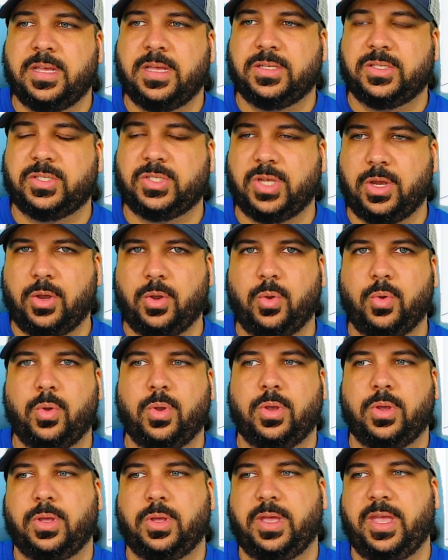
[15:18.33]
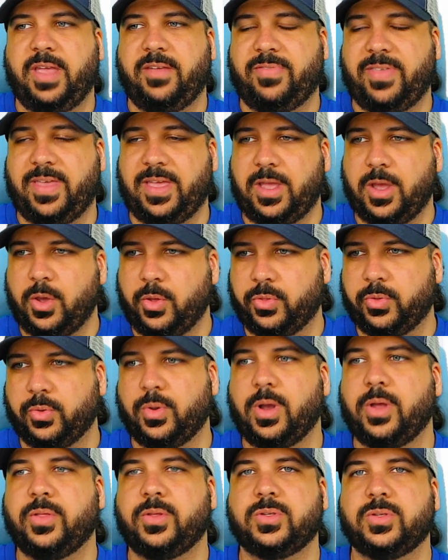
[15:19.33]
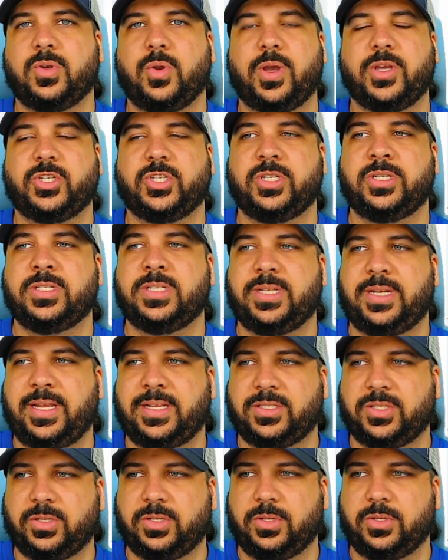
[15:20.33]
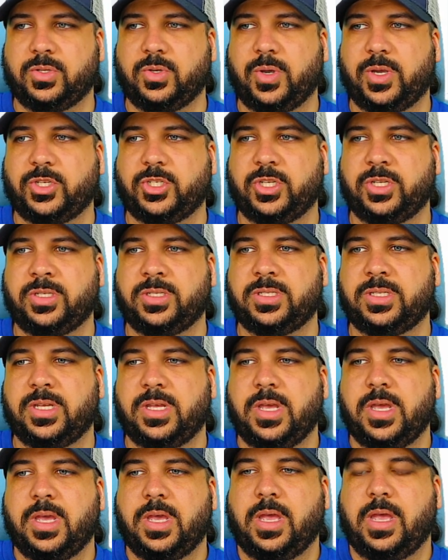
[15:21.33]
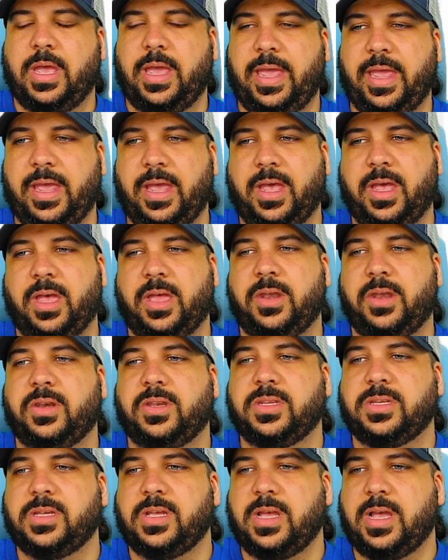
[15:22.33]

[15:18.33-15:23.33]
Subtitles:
So if they go through all those questions and answer those questions, and